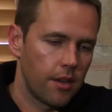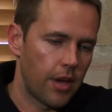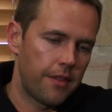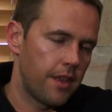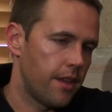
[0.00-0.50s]

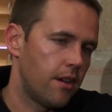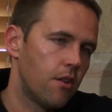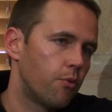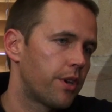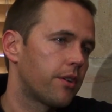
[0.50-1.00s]
and
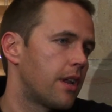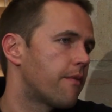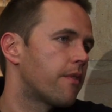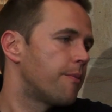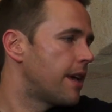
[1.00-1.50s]
we could
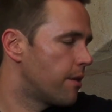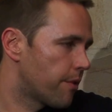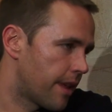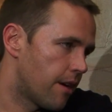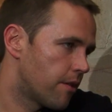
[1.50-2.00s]
never have made it
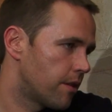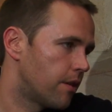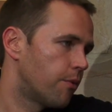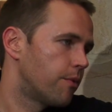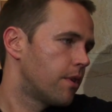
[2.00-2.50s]
without.
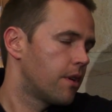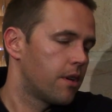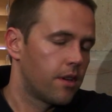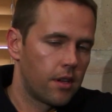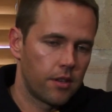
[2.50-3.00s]

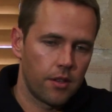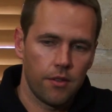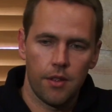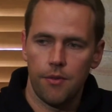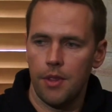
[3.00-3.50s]

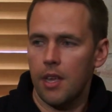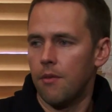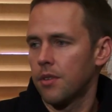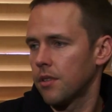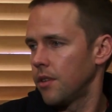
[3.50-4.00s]
They
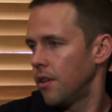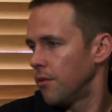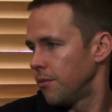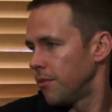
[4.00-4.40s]
gave us an